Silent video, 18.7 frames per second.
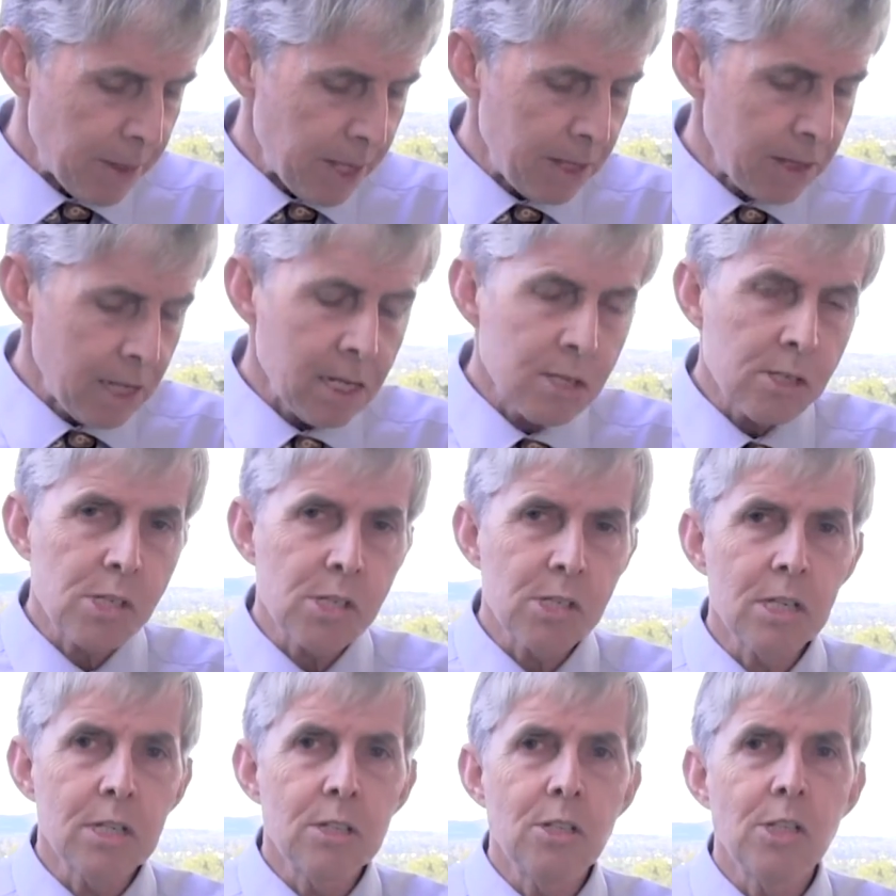And then
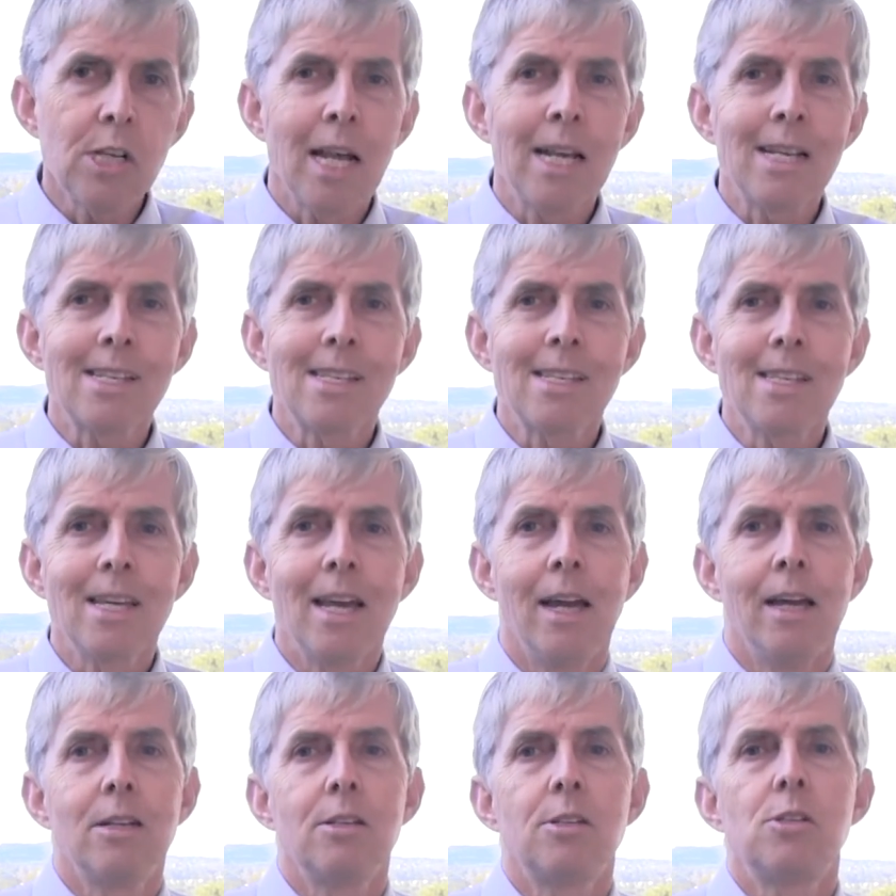suggest
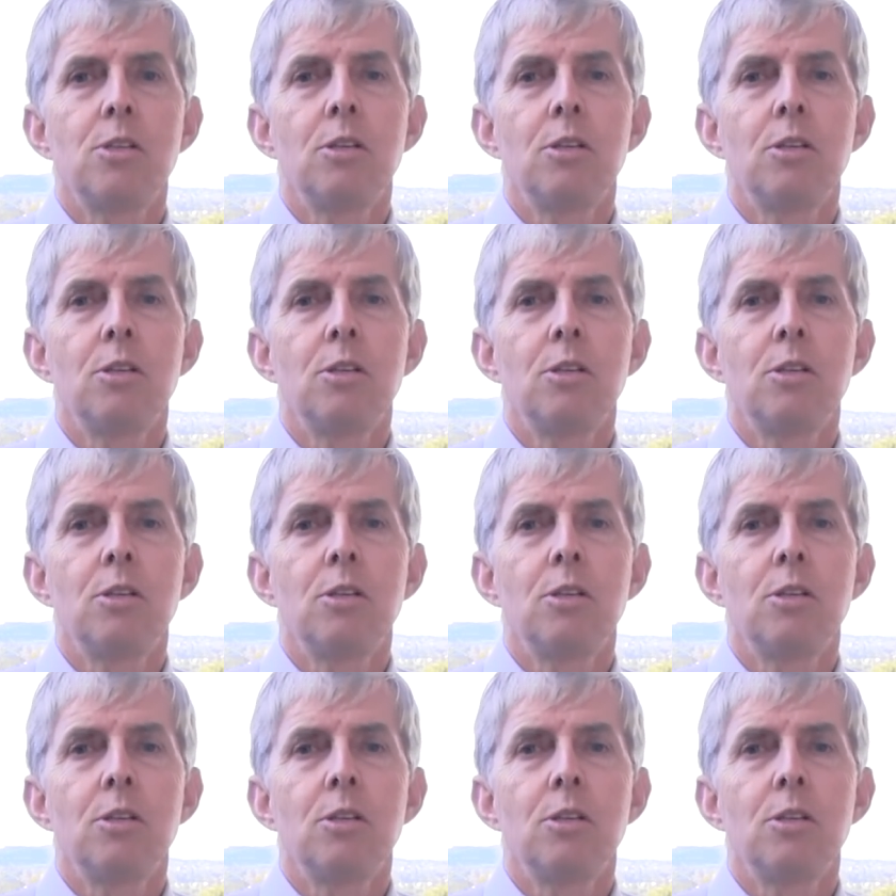that